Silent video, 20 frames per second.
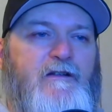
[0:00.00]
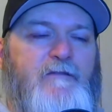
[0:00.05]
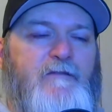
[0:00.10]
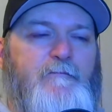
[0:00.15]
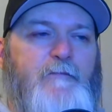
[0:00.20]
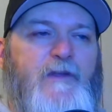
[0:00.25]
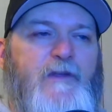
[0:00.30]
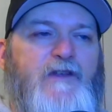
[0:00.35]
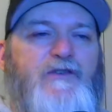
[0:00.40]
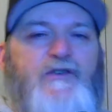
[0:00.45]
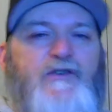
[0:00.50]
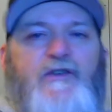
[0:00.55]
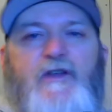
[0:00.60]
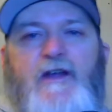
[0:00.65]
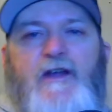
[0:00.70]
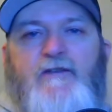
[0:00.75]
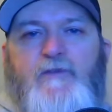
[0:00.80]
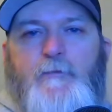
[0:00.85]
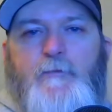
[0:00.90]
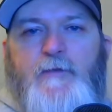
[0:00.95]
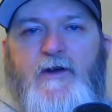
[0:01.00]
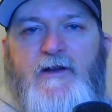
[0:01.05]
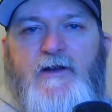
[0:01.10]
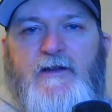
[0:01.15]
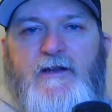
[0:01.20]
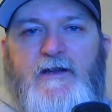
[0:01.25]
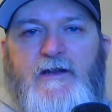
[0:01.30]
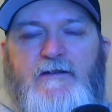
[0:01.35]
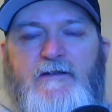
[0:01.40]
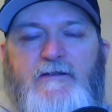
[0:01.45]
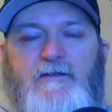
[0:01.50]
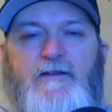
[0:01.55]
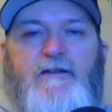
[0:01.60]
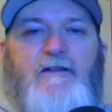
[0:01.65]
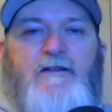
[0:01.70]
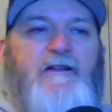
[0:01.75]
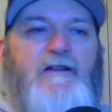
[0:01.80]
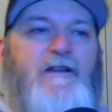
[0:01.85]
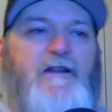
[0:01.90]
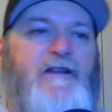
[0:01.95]
Make sure you have a bucket,
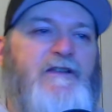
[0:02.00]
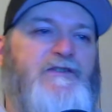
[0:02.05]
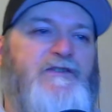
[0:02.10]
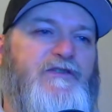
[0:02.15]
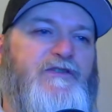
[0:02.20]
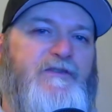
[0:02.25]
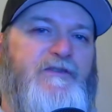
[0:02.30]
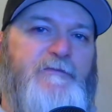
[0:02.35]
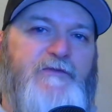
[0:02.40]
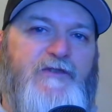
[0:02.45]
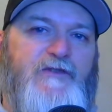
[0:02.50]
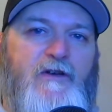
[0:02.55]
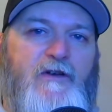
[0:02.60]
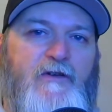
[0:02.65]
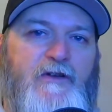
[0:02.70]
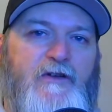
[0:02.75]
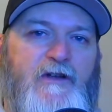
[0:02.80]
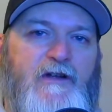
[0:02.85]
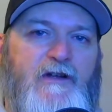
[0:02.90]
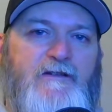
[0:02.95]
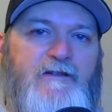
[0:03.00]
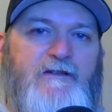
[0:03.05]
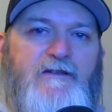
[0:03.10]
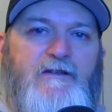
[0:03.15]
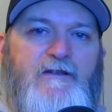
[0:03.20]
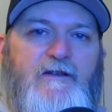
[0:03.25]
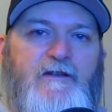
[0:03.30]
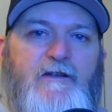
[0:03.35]
get you some sawdust